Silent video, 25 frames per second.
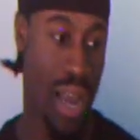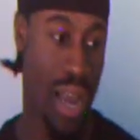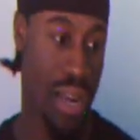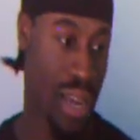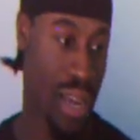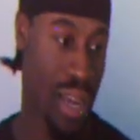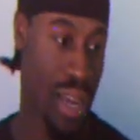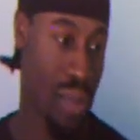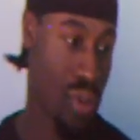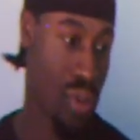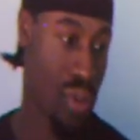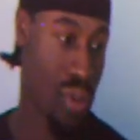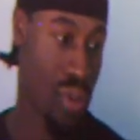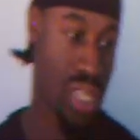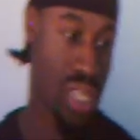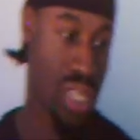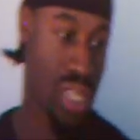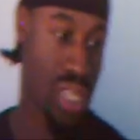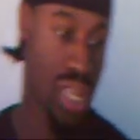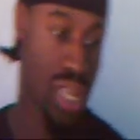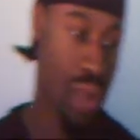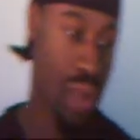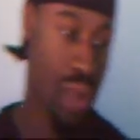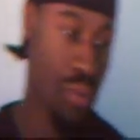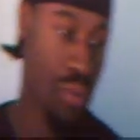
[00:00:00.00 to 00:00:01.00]
name? Greatest
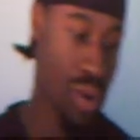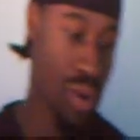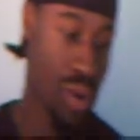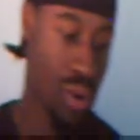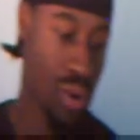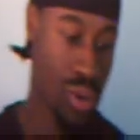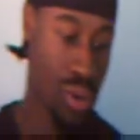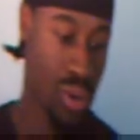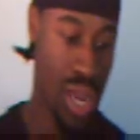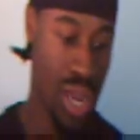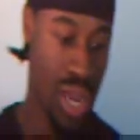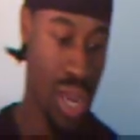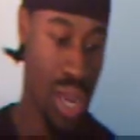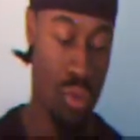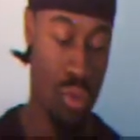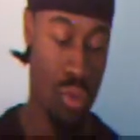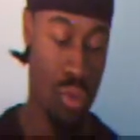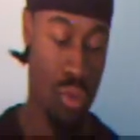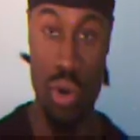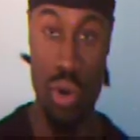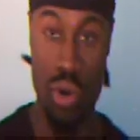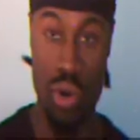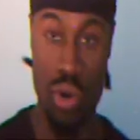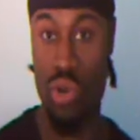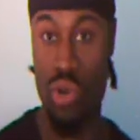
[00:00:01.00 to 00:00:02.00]
lightweight of all time,
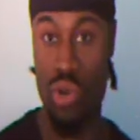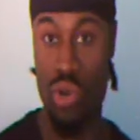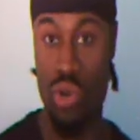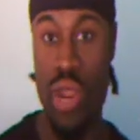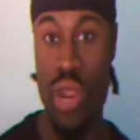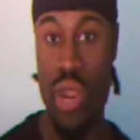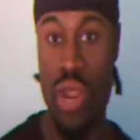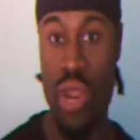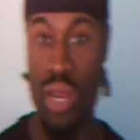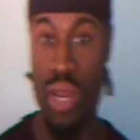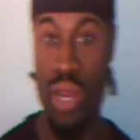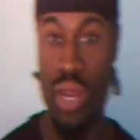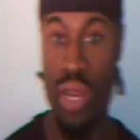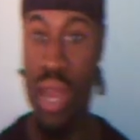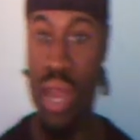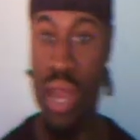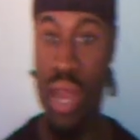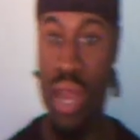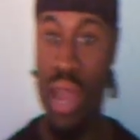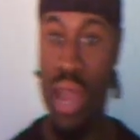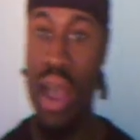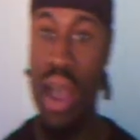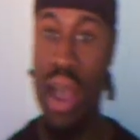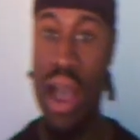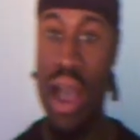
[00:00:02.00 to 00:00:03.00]
Roberto Duran?
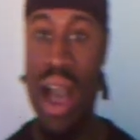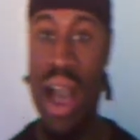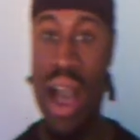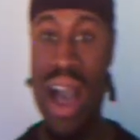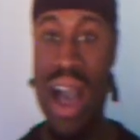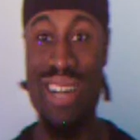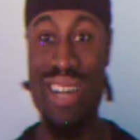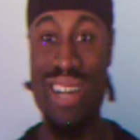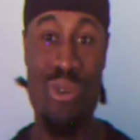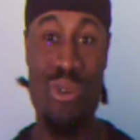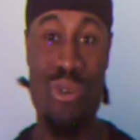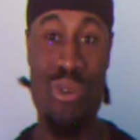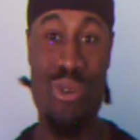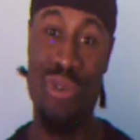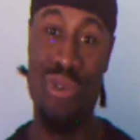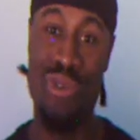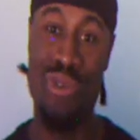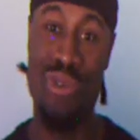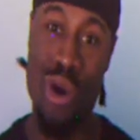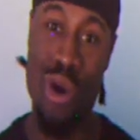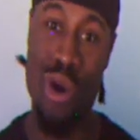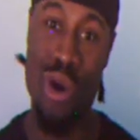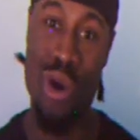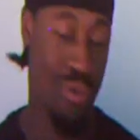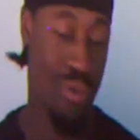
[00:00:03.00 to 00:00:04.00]
I don't
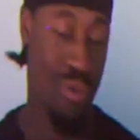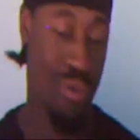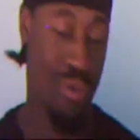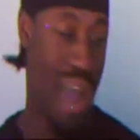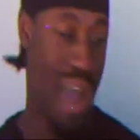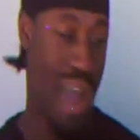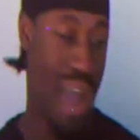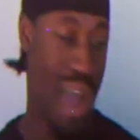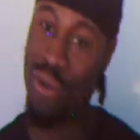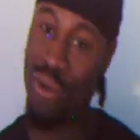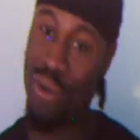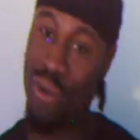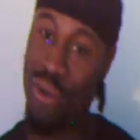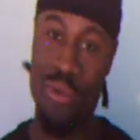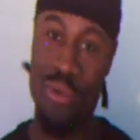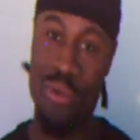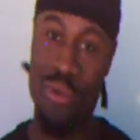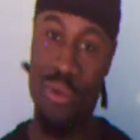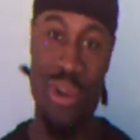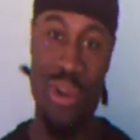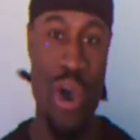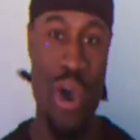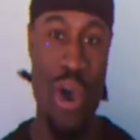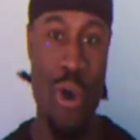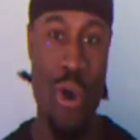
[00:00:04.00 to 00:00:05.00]
know,
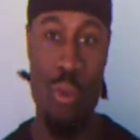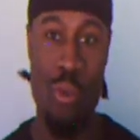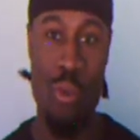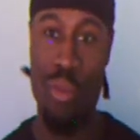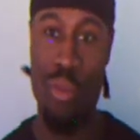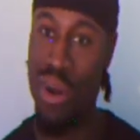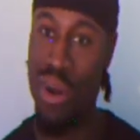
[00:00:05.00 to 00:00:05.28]
but